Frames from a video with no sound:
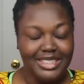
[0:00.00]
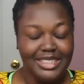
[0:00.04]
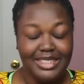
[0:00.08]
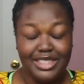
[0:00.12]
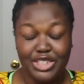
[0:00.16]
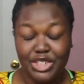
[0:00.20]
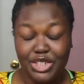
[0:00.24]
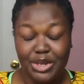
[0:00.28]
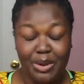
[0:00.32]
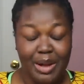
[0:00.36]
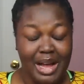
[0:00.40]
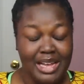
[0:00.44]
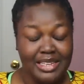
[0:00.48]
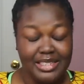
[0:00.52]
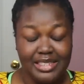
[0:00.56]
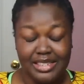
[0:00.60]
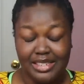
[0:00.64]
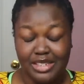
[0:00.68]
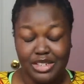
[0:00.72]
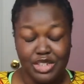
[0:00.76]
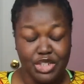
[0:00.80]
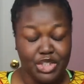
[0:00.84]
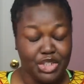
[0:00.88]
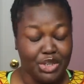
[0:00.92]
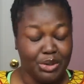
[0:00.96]
the show has
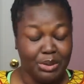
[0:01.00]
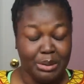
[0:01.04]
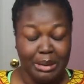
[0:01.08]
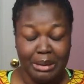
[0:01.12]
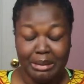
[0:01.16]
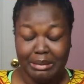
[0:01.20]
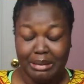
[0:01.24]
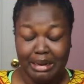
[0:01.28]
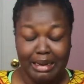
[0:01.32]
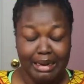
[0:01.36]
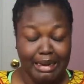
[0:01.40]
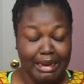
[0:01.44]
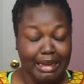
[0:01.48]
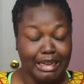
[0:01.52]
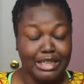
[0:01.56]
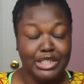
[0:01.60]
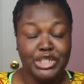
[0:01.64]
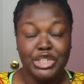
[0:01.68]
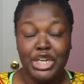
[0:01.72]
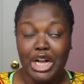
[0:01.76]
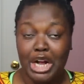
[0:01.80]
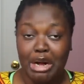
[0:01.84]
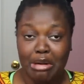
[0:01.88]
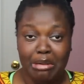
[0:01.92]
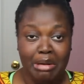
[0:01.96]
us in a chokehold, honey. A
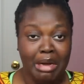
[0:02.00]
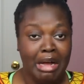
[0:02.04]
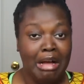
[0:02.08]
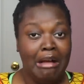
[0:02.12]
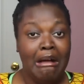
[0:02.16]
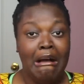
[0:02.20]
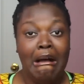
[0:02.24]
chokehold.